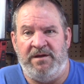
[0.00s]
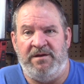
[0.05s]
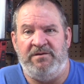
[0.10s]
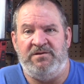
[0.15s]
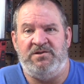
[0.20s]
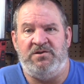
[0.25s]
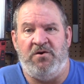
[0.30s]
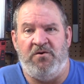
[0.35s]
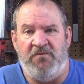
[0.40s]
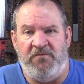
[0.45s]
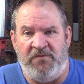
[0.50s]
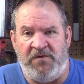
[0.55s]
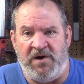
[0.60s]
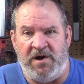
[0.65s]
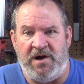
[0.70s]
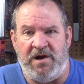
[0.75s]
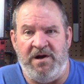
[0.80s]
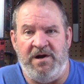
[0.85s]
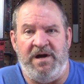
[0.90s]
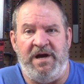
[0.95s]
So
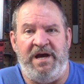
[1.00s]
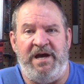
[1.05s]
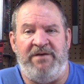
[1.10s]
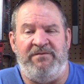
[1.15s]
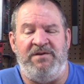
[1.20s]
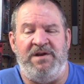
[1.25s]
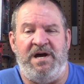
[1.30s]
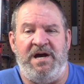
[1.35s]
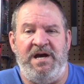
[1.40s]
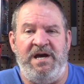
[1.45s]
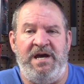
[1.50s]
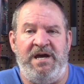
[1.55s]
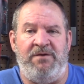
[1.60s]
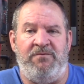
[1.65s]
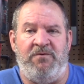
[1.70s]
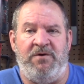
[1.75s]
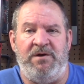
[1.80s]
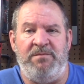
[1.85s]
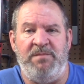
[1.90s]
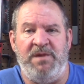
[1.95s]
far, I have not
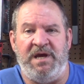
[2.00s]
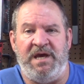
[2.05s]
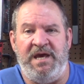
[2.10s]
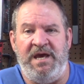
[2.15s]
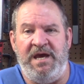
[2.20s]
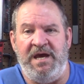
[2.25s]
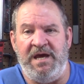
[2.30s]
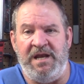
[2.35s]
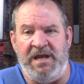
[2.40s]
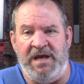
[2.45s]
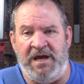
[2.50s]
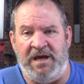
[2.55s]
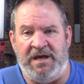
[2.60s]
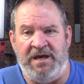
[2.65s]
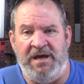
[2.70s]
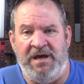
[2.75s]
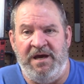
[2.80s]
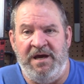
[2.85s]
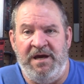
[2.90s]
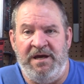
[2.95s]
had one
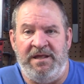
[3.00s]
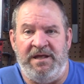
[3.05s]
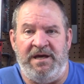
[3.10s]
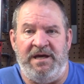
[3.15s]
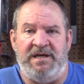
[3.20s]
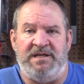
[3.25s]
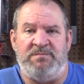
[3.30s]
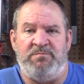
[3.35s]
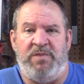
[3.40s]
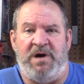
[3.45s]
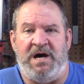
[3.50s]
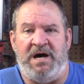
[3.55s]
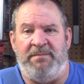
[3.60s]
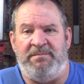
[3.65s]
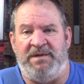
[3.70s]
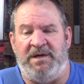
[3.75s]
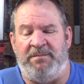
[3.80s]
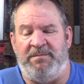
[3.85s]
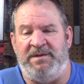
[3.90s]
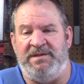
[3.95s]
mechanic that has
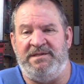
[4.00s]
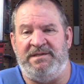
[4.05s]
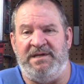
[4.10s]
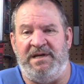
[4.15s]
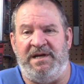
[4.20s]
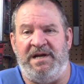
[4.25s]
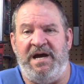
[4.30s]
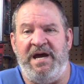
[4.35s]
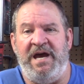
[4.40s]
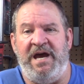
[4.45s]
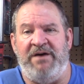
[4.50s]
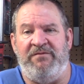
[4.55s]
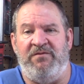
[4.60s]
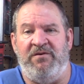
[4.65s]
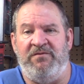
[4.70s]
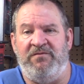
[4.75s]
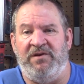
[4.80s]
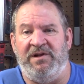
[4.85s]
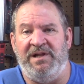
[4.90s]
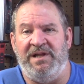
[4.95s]
popped up and said I have
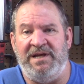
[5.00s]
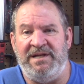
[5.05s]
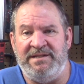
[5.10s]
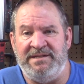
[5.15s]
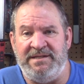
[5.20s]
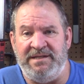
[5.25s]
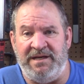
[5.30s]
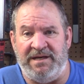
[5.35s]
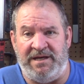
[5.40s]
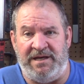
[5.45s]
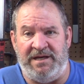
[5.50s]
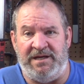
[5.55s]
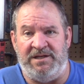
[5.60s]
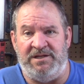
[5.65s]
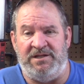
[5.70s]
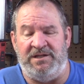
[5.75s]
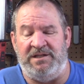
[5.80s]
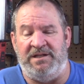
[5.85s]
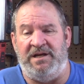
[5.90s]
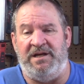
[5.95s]
a Valencia
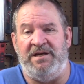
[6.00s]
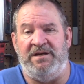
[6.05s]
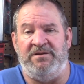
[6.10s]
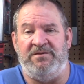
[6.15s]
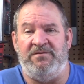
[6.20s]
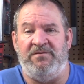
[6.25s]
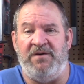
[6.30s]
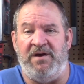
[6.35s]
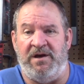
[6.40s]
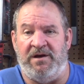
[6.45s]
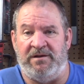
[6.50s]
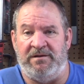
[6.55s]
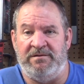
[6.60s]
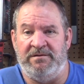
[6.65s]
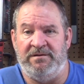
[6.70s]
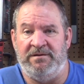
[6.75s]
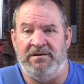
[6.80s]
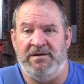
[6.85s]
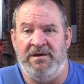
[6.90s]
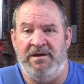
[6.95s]
engine that has failed.
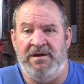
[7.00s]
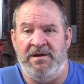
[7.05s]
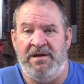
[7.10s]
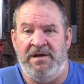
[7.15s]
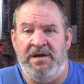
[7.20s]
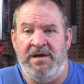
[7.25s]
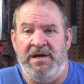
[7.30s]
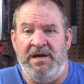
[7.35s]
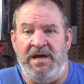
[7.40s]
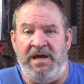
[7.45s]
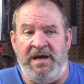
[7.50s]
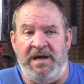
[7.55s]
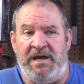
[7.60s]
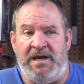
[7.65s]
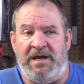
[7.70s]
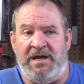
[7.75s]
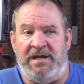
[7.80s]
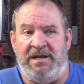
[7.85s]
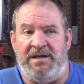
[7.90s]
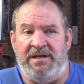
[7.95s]

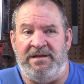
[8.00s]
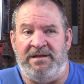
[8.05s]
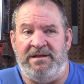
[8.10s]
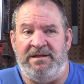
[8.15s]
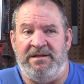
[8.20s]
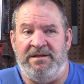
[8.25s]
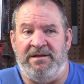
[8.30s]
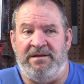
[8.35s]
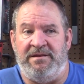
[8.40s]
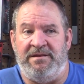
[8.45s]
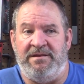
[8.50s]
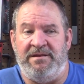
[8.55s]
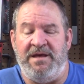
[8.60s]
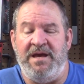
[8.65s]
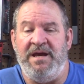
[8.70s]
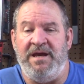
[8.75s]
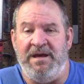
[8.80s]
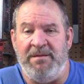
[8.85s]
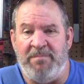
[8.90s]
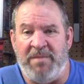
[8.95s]
And the
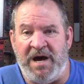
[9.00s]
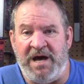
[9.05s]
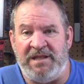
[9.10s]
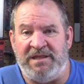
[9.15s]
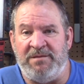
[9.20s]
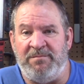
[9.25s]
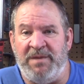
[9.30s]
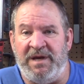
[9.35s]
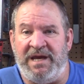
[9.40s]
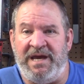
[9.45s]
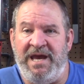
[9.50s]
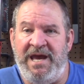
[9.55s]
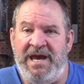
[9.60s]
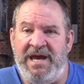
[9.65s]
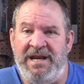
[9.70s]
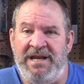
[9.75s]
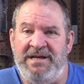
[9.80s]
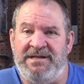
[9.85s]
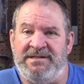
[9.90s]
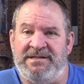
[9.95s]
thing about the
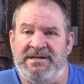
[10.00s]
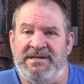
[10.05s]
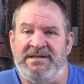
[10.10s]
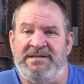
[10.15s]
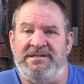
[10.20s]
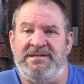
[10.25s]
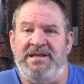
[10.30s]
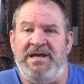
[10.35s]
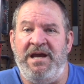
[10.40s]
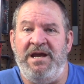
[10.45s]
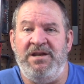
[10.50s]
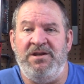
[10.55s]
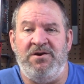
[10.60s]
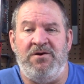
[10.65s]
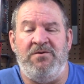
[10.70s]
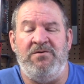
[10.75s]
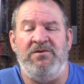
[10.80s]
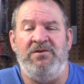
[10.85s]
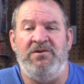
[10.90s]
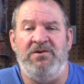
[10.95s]
mechanics is they
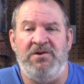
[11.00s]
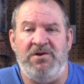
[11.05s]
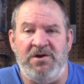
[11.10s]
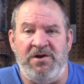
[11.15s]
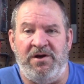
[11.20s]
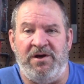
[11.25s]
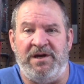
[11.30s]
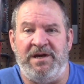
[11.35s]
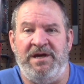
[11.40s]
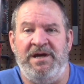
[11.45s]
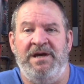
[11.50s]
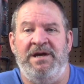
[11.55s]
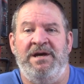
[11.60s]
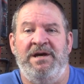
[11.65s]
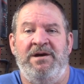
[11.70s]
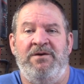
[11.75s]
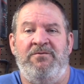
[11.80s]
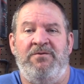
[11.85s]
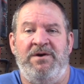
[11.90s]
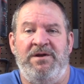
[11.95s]
don't look
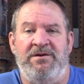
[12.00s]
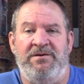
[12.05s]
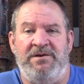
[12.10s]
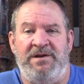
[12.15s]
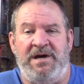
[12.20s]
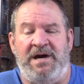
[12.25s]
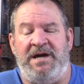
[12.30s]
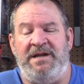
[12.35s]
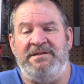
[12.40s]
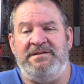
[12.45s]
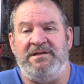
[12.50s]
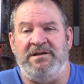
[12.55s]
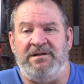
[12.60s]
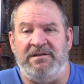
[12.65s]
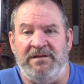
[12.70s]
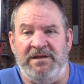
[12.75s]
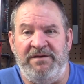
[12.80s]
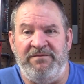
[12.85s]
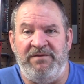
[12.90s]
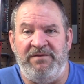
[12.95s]
whether or not it's a
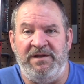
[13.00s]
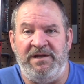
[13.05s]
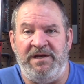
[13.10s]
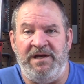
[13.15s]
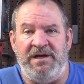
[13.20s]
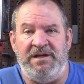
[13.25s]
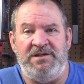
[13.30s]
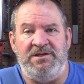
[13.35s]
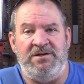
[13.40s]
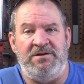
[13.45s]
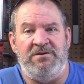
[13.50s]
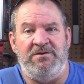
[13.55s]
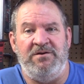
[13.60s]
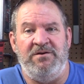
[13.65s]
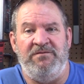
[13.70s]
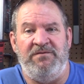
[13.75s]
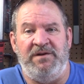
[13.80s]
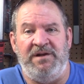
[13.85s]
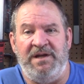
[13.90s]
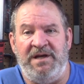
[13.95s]
Cleveland engine or
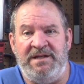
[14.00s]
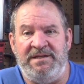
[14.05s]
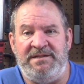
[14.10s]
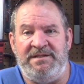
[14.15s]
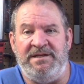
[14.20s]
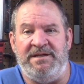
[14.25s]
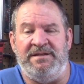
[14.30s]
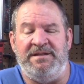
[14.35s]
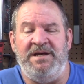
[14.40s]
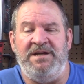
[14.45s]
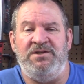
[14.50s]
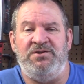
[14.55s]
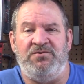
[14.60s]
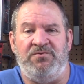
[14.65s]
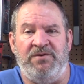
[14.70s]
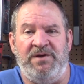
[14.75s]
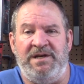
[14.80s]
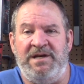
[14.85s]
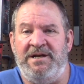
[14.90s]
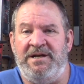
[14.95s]
a Valencia. They
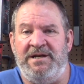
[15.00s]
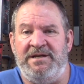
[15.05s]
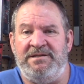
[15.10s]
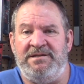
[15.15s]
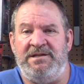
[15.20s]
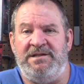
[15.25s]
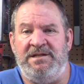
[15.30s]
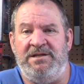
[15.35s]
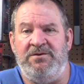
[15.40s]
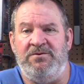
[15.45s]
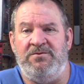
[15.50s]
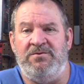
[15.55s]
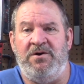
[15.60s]
treat it as a two